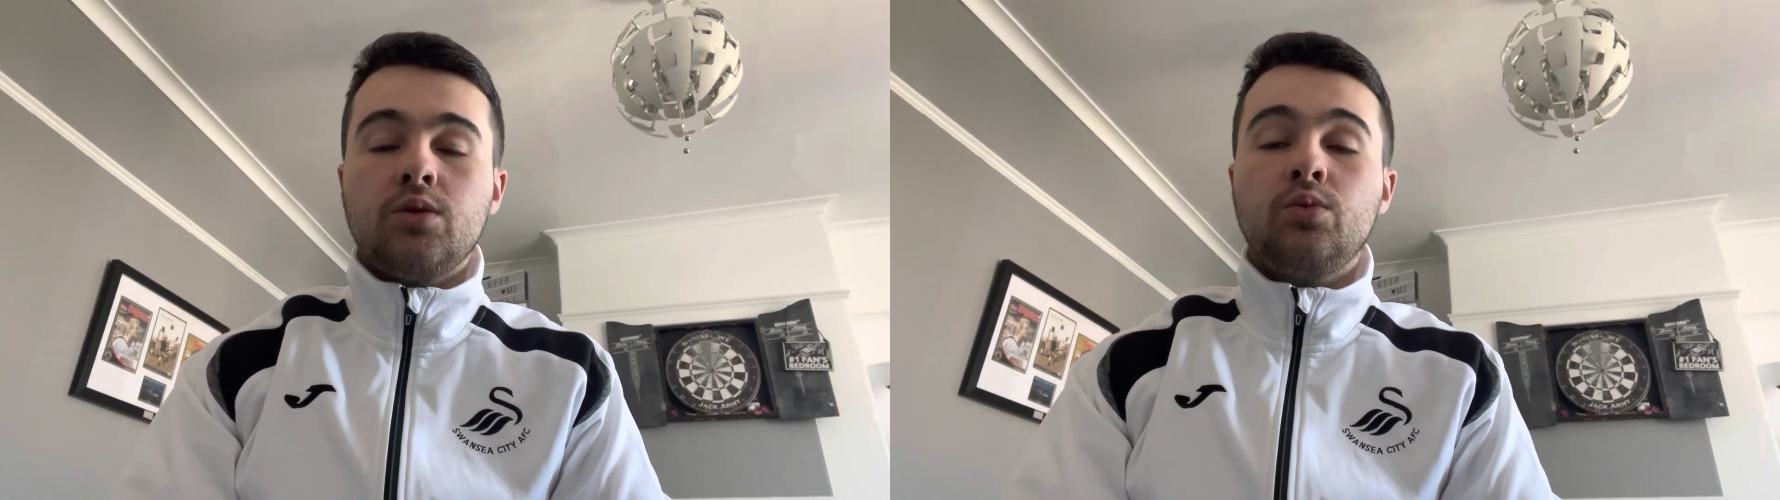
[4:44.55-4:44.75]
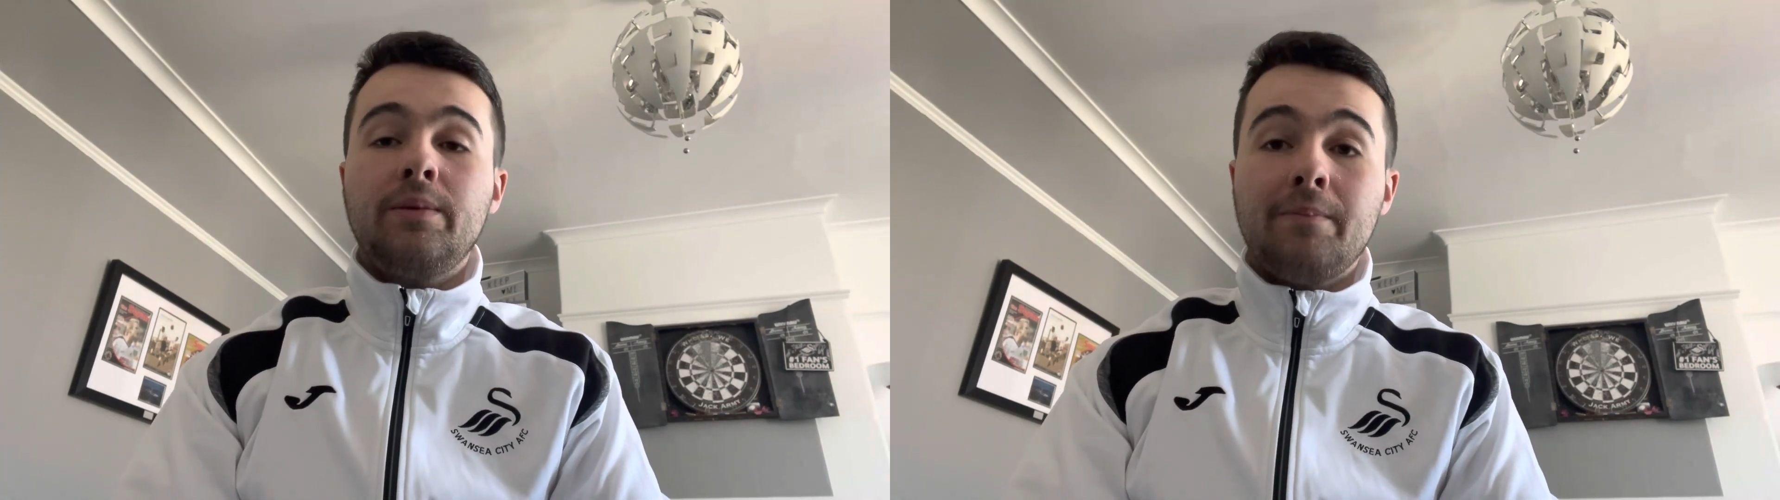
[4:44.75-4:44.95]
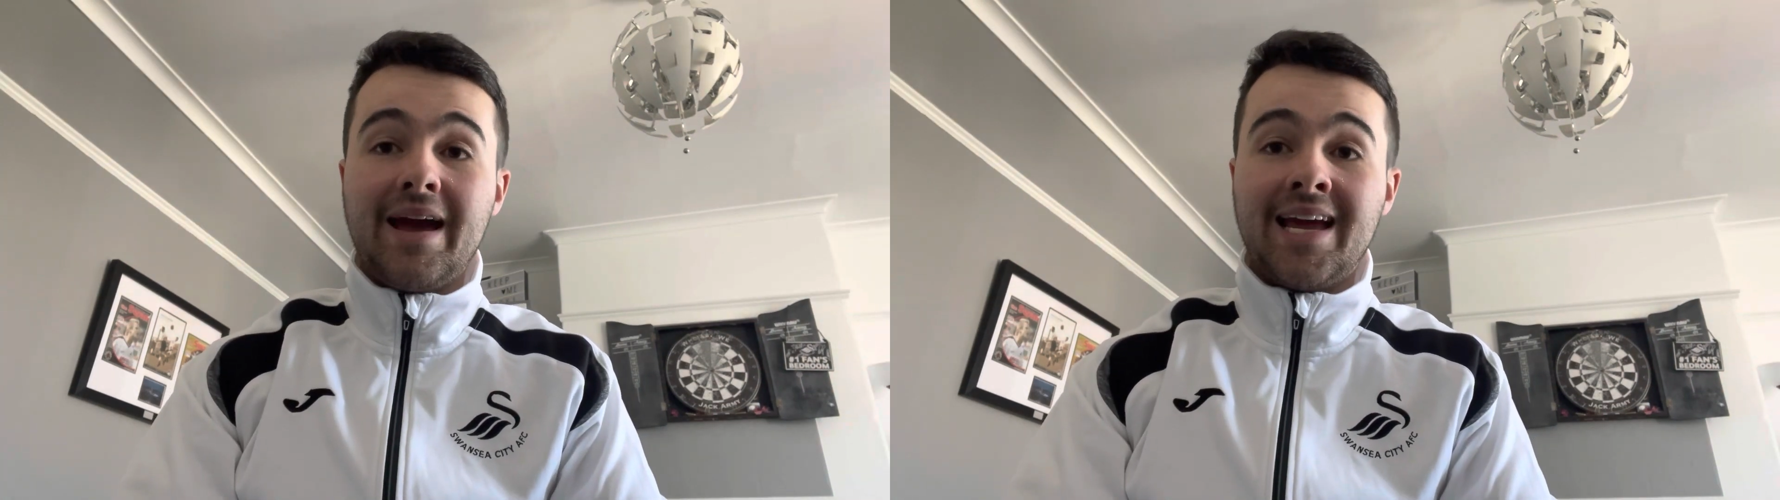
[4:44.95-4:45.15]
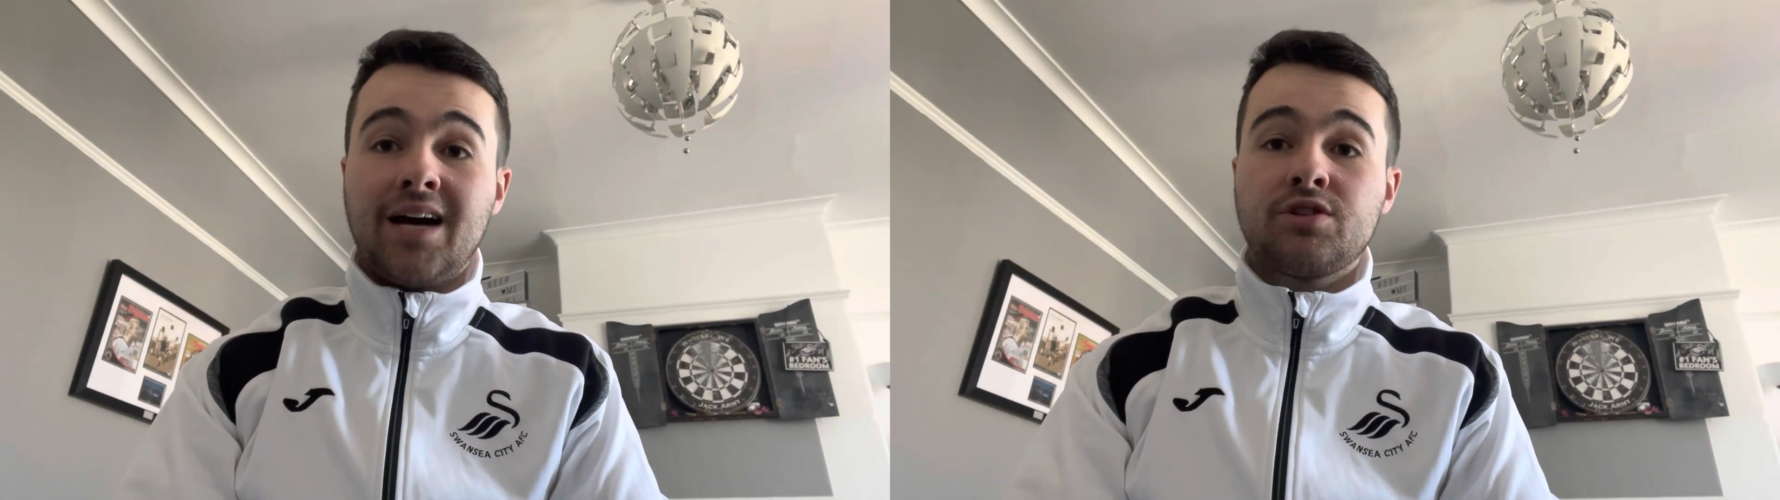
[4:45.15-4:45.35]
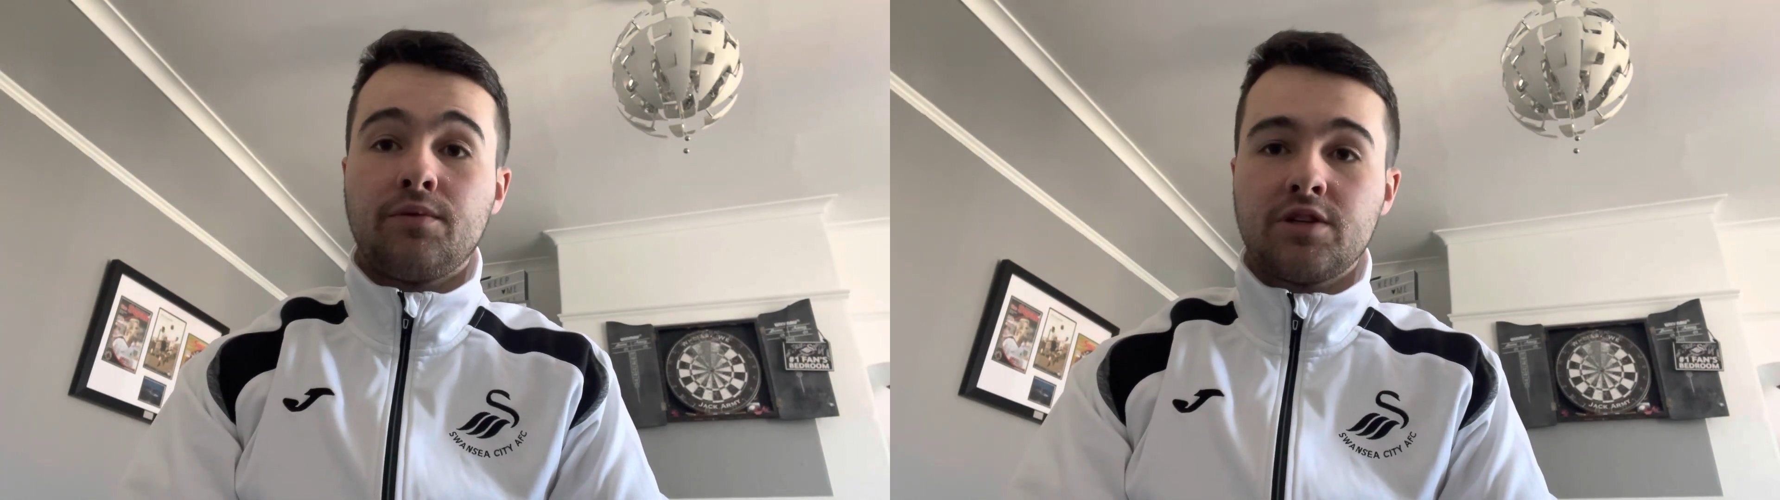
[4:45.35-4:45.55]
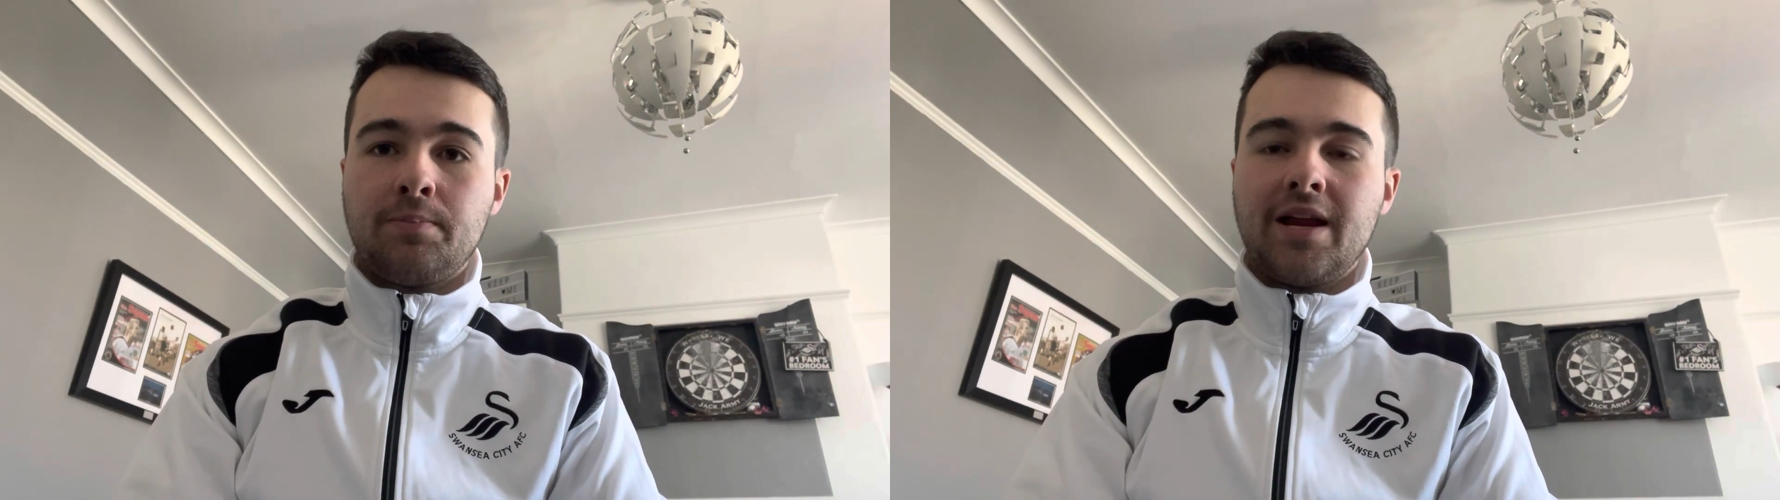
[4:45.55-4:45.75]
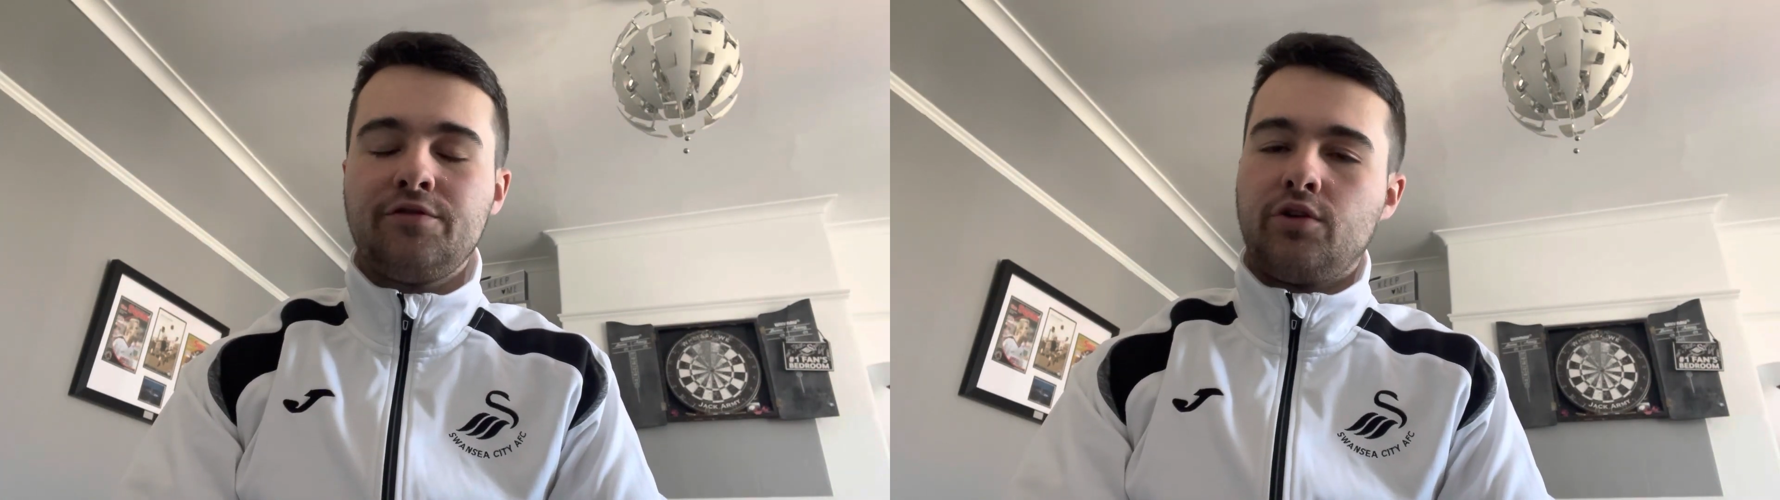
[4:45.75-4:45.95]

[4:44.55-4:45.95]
We may have something to play